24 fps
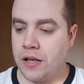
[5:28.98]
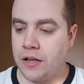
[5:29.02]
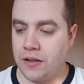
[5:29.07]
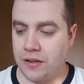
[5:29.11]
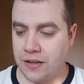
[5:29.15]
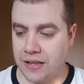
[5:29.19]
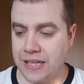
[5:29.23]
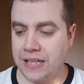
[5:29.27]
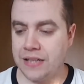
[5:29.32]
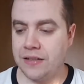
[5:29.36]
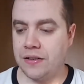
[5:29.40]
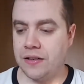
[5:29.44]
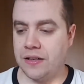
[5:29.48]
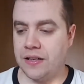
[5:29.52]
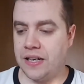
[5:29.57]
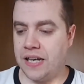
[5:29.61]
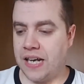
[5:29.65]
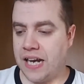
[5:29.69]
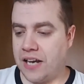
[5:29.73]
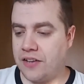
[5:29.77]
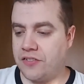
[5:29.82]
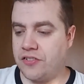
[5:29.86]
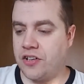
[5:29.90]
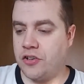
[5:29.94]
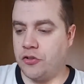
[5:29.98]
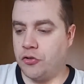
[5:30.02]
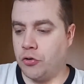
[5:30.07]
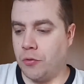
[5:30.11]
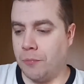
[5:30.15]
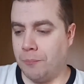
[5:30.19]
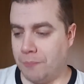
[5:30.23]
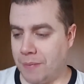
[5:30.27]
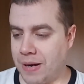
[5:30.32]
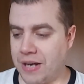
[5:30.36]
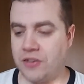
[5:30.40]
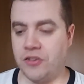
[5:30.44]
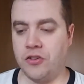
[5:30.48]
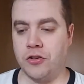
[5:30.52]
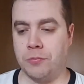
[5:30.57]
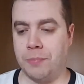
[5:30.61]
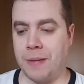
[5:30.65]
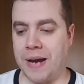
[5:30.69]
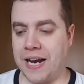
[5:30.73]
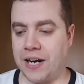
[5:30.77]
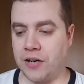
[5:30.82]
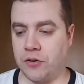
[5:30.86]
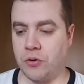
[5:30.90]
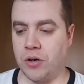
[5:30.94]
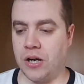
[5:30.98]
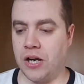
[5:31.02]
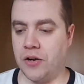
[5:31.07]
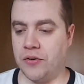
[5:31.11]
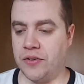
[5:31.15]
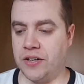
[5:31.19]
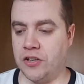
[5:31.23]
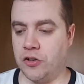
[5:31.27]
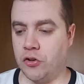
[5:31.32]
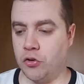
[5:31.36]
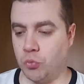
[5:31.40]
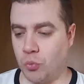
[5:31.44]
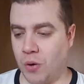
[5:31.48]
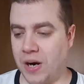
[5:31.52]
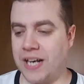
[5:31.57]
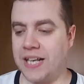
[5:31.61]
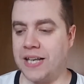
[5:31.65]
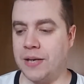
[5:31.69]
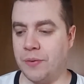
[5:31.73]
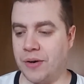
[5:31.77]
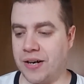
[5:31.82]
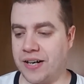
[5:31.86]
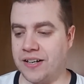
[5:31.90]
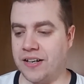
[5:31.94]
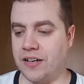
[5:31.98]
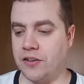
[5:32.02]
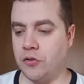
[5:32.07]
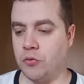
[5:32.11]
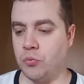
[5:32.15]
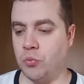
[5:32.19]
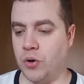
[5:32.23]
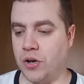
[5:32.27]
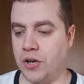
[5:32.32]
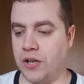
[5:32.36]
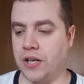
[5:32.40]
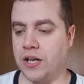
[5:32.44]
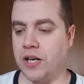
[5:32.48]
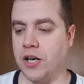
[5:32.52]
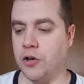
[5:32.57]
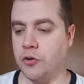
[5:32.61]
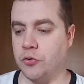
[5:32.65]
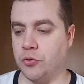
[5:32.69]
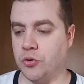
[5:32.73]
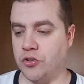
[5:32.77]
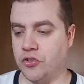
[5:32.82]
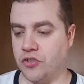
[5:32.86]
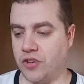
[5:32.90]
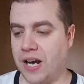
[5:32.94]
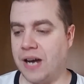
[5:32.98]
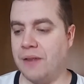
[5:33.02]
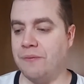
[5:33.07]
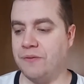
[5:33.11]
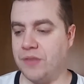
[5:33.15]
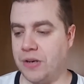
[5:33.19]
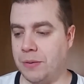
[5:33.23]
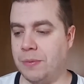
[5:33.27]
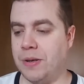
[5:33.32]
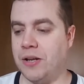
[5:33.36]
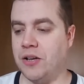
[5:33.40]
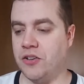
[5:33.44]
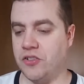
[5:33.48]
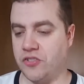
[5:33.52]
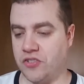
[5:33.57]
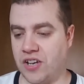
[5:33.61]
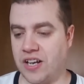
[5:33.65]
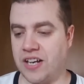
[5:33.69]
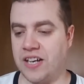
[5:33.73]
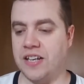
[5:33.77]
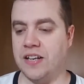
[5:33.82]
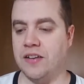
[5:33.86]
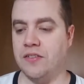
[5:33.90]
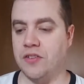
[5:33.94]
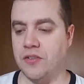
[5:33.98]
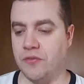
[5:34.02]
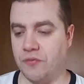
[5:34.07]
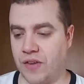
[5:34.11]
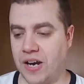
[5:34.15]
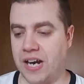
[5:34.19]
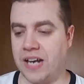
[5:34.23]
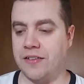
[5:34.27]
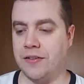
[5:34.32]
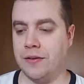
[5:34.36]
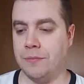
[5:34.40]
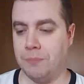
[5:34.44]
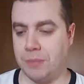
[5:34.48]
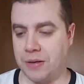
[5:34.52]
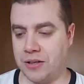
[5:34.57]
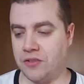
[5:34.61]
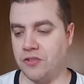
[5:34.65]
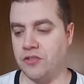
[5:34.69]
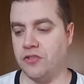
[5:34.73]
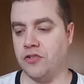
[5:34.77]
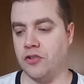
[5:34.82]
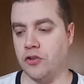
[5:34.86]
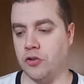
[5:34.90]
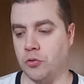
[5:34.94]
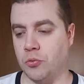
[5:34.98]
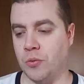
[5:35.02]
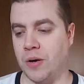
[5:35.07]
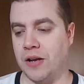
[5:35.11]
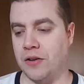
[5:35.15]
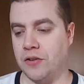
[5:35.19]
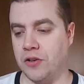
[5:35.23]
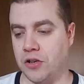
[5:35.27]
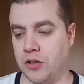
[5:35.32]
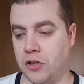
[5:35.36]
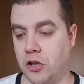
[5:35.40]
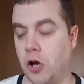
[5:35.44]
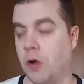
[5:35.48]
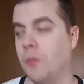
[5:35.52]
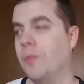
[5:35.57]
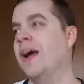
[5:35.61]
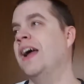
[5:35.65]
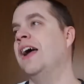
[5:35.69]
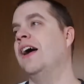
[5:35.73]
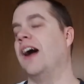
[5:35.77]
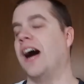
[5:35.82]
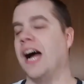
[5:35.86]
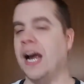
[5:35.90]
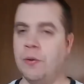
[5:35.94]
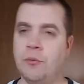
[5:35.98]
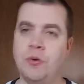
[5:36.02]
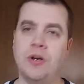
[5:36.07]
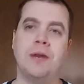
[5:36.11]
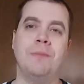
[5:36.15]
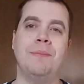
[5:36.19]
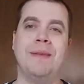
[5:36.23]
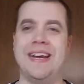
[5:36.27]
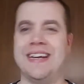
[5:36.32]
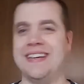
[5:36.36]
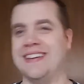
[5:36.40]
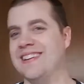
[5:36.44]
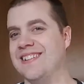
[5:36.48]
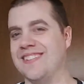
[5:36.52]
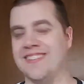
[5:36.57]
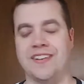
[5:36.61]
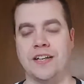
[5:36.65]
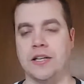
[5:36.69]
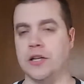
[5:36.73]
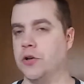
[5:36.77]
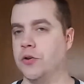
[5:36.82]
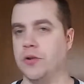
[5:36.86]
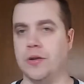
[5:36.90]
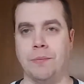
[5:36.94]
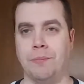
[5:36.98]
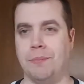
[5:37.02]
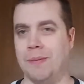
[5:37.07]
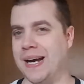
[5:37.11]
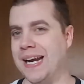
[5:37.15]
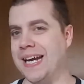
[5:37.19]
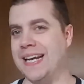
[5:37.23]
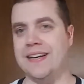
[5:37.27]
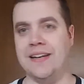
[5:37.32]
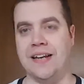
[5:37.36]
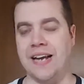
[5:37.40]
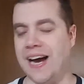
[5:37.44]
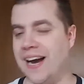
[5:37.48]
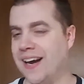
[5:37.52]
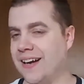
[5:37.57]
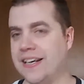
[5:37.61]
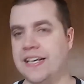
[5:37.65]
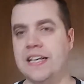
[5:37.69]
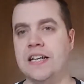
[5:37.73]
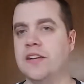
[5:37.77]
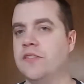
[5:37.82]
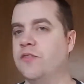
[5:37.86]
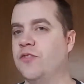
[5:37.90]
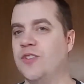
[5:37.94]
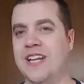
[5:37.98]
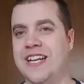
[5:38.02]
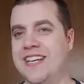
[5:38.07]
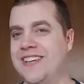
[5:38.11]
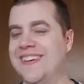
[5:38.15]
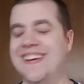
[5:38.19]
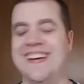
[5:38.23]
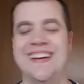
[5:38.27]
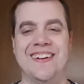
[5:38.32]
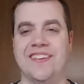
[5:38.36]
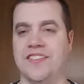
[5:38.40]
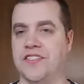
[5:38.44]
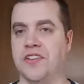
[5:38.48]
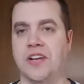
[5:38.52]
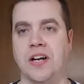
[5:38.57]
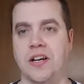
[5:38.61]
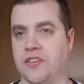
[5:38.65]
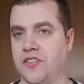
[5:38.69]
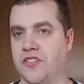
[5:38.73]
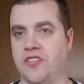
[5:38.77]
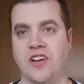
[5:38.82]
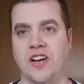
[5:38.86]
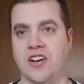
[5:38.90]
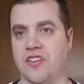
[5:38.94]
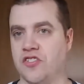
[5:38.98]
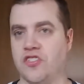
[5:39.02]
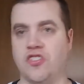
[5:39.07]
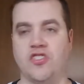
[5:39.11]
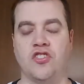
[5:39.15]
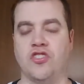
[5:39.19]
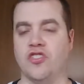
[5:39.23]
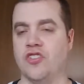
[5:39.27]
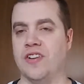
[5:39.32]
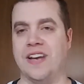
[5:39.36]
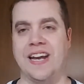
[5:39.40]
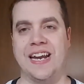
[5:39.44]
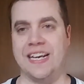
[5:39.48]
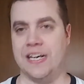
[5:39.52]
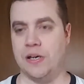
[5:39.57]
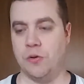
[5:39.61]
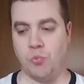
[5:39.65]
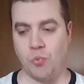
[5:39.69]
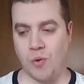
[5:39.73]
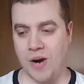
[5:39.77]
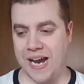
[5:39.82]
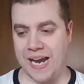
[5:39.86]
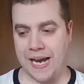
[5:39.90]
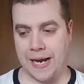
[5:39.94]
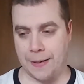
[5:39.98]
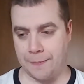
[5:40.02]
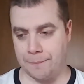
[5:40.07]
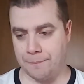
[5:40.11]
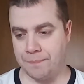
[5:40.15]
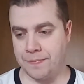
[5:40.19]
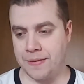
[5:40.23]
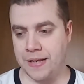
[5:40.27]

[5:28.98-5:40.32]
Linda has a tremendous background and is widely recognized as one of the country's top female executives advising businesses around the globe. I want to make this clear that my knocking of Linda is not sexist in any way.